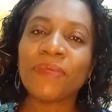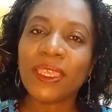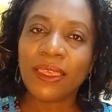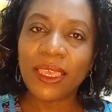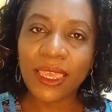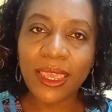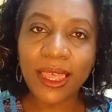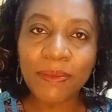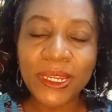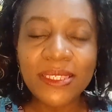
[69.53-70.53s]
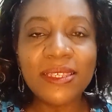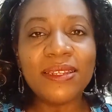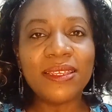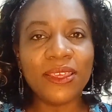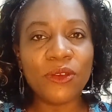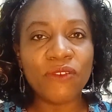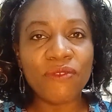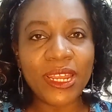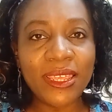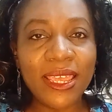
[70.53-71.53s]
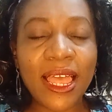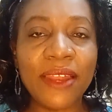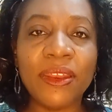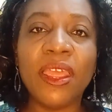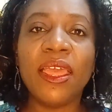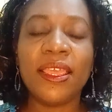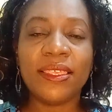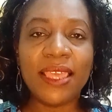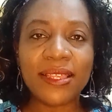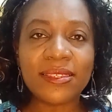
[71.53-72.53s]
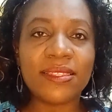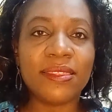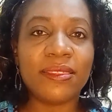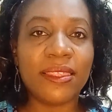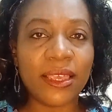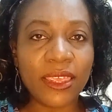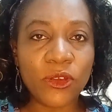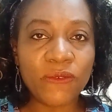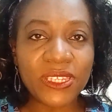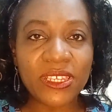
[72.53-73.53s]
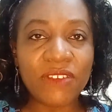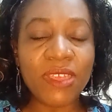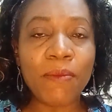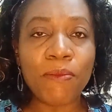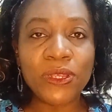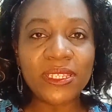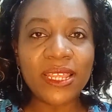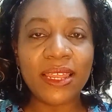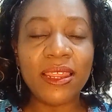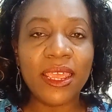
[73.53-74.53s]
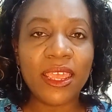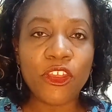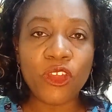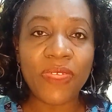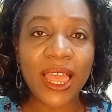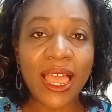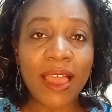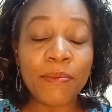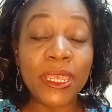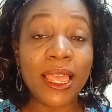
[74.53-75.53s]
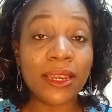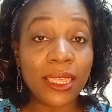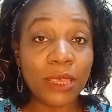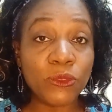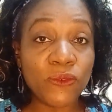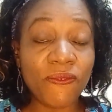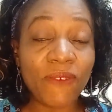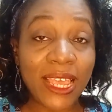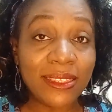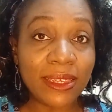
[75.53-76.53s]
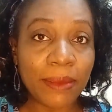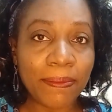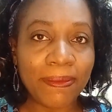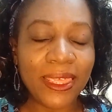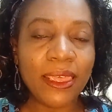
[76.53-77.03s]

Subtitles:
King Ahab listened, he got ready, and yes, the king of Syria mustered another army and came to fight him.